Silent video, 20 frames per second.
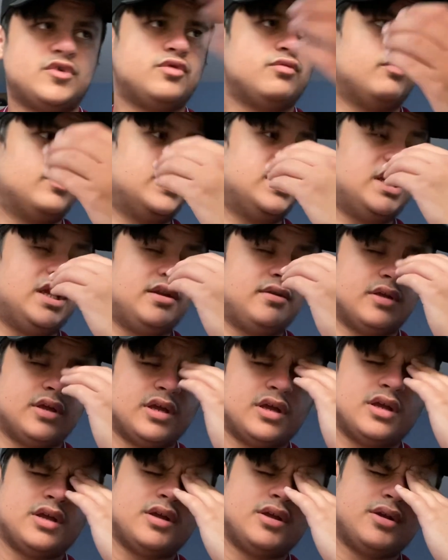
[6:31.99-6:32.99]
We need
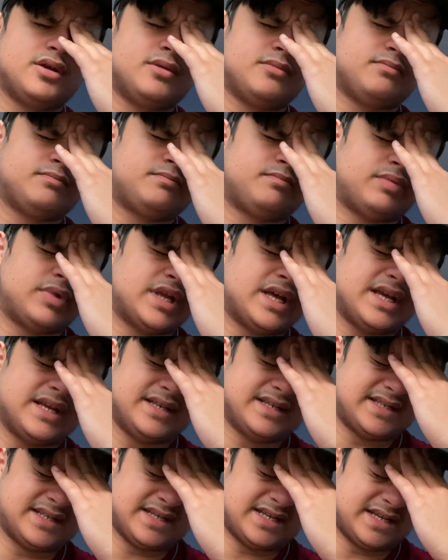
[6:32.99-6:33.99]

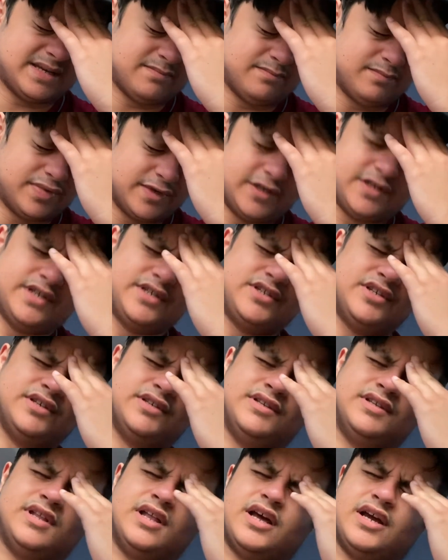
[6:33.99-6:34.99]
players in
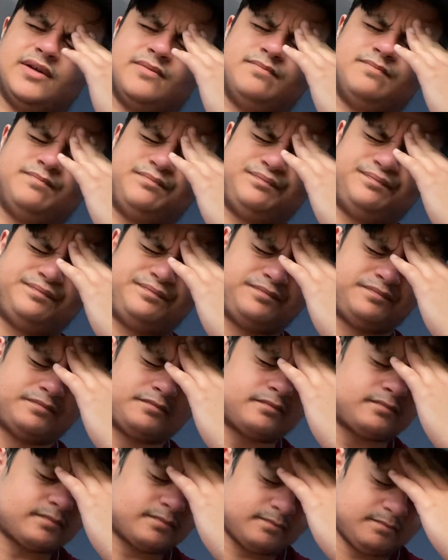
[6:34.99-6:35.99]
positions like
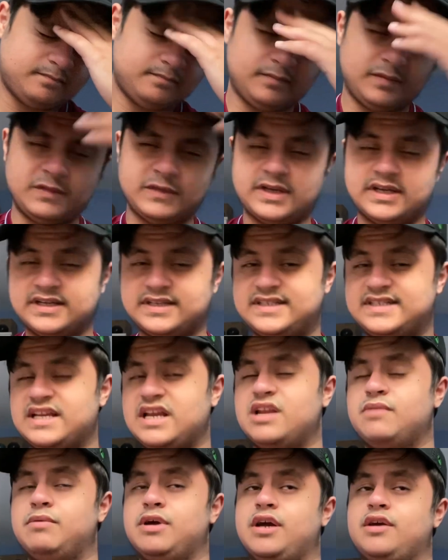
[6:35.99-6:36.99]

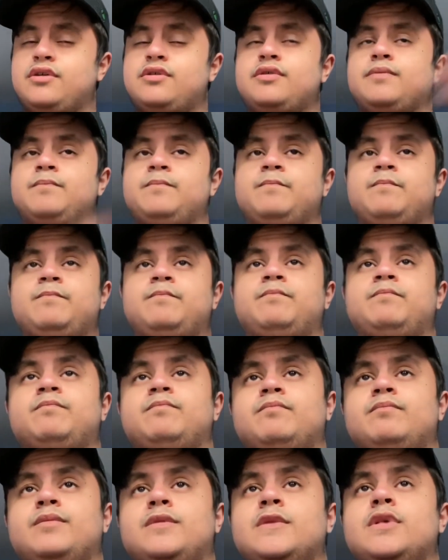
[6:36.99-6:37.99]
centre back.
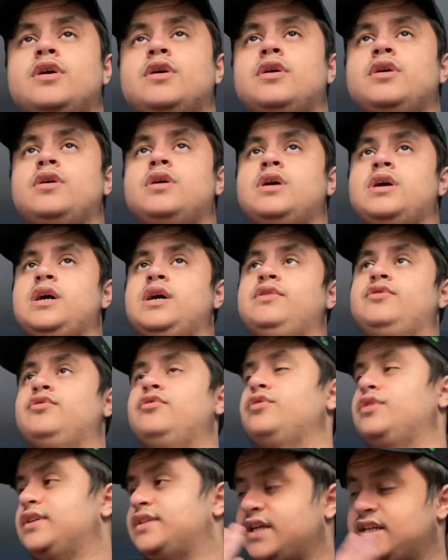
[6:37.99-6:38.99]
Actually, you're
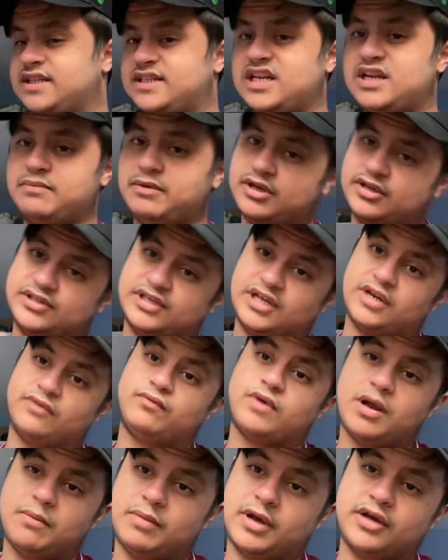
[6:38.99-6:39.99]
not going to sell a centre back, you sell a
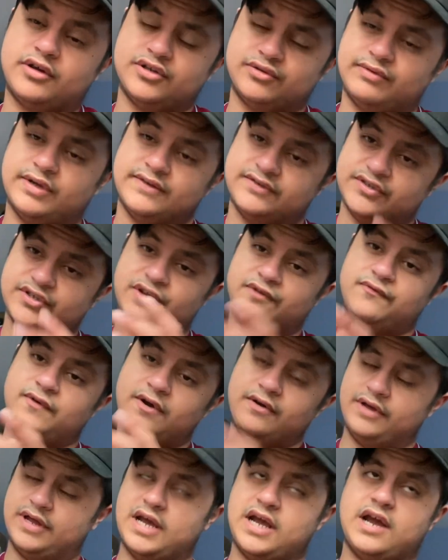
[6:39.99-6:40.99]
right back because we have
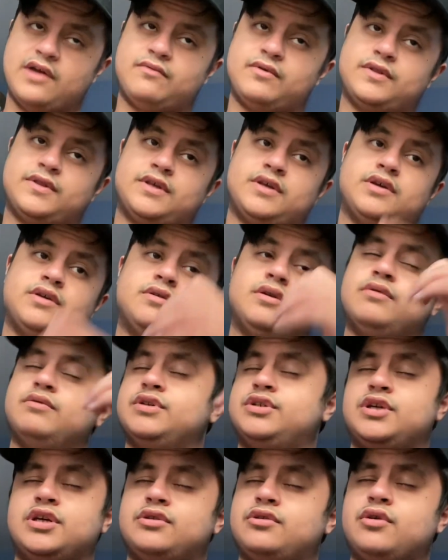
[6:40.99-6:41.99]
and Kehrer there,
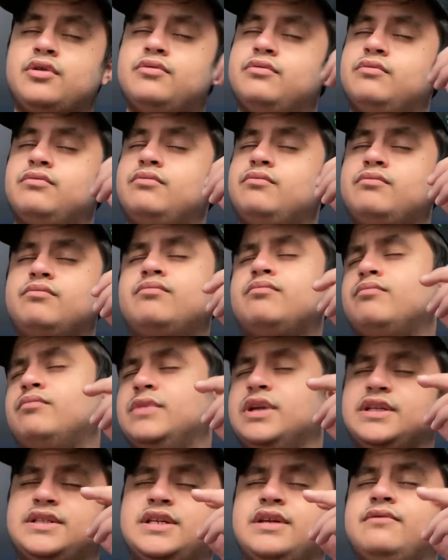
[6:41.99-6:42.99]
which I don't
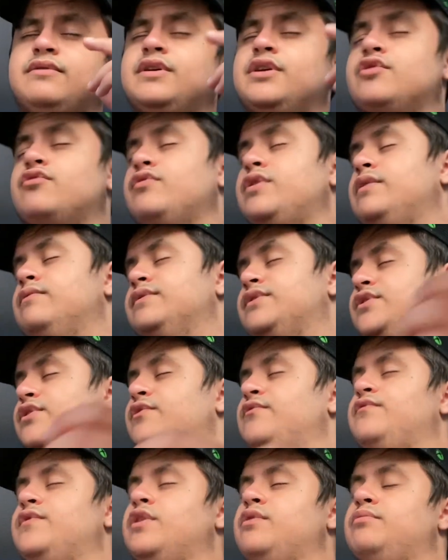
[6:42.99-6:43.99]
necessarily agree with
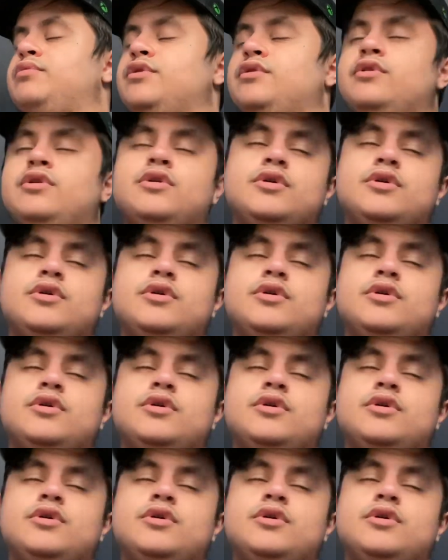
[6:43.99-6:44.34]
Seafeld, but